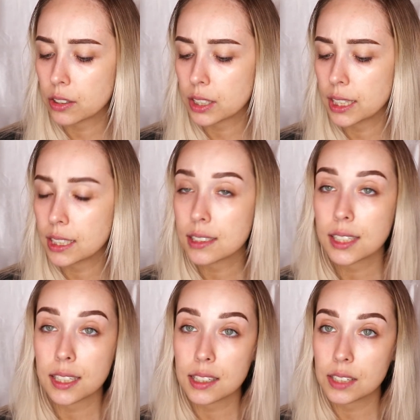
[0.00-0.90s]
irritated
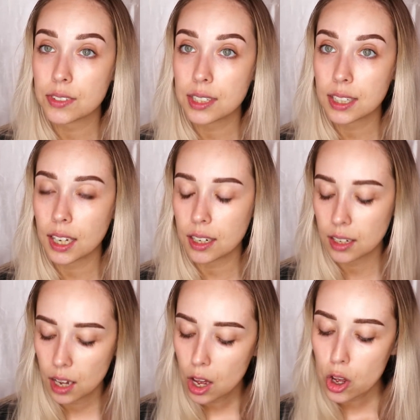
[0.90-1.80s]
sensitive skin.